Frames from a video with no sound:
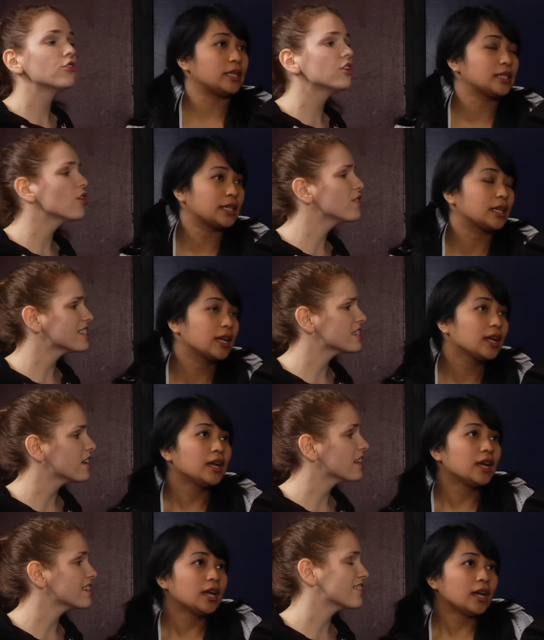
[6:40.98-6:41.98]
Speaker 1: no, oh. no, that's not
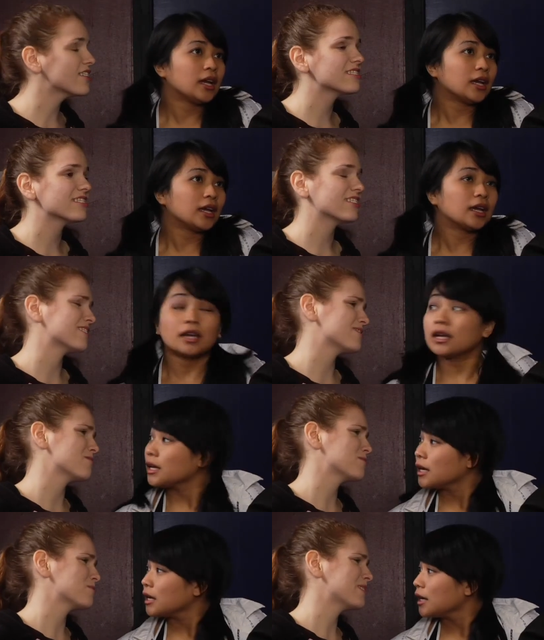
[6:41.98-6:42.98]
that's not necessary. That's so
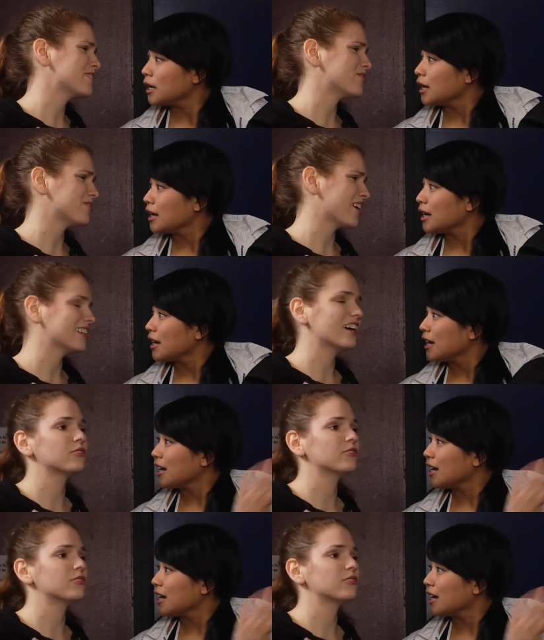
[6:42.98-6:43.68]
sweet of you. God love